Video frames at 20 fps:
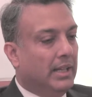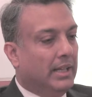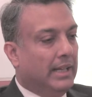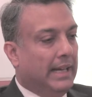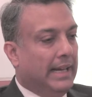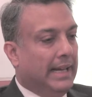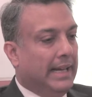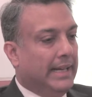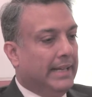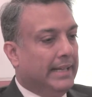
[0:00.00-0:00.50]

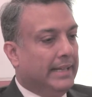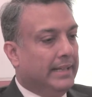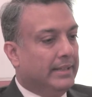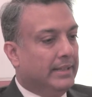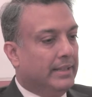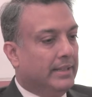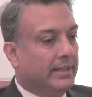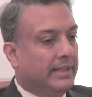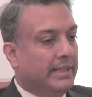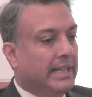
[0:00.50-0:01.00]
And
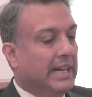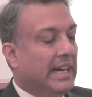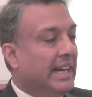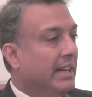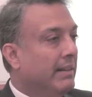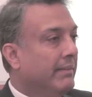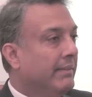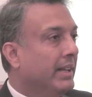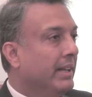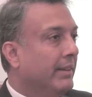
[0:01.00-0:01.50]
they
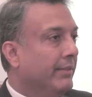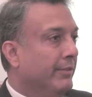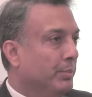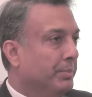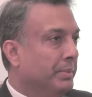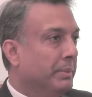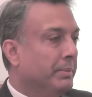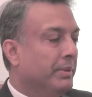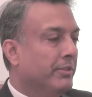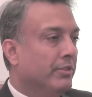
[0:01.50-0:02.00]
hired very few
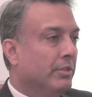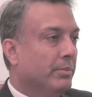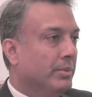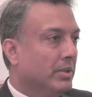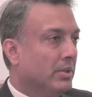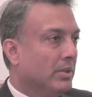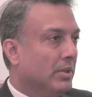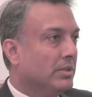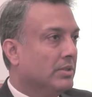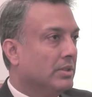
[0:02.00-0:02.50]
people from
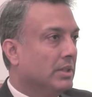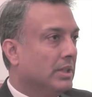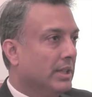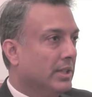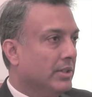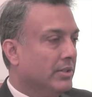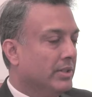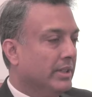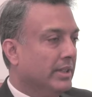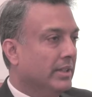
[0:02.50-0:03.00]
across the
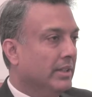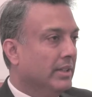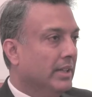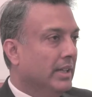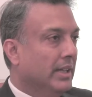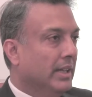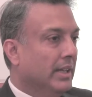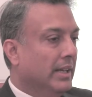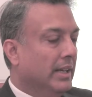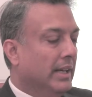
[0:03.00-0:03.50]
country.
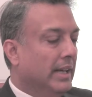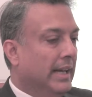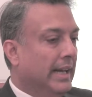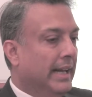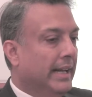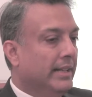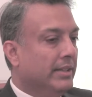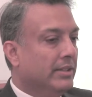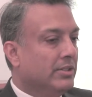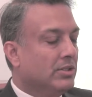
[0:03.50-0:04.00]

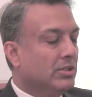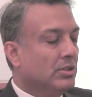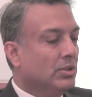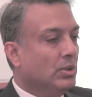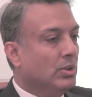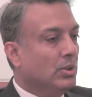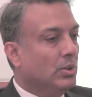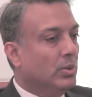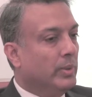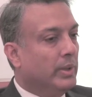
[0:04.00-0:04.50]
And
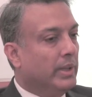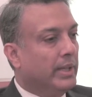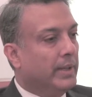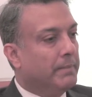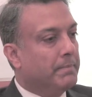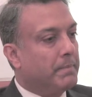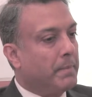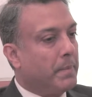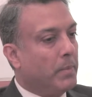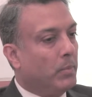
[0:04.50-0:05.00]

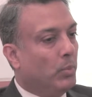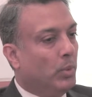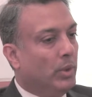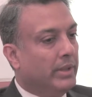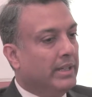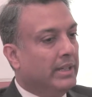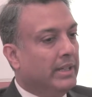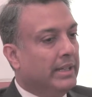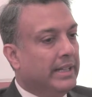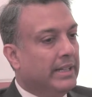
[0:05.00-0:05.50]
so what
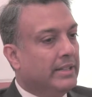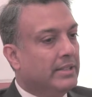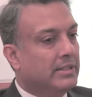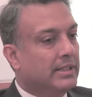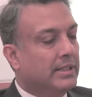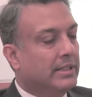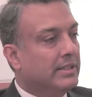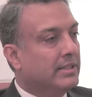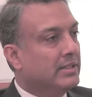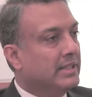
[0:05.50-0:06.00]
they did is
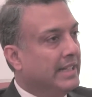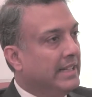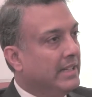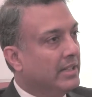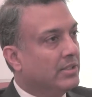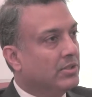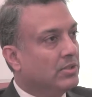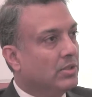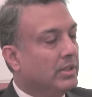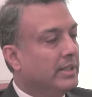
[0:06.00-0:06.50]
that they sent
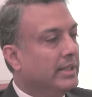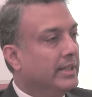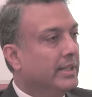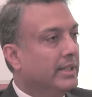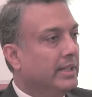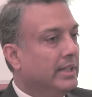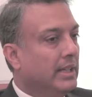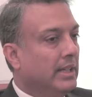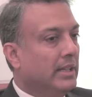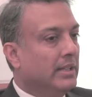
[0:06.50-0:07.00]
us
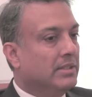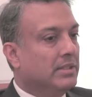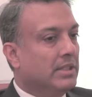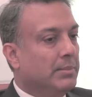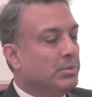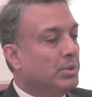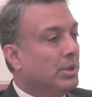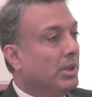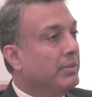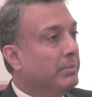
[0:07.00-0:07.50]
on
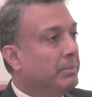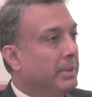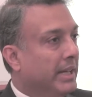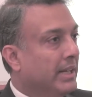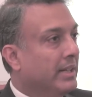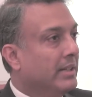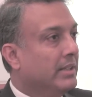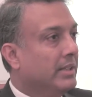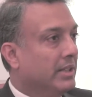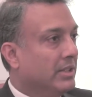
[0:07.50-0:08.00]
some sort of a
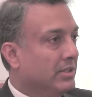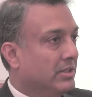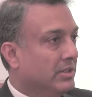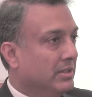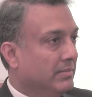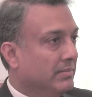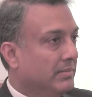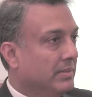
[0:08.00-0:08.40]
Bharat Darshan,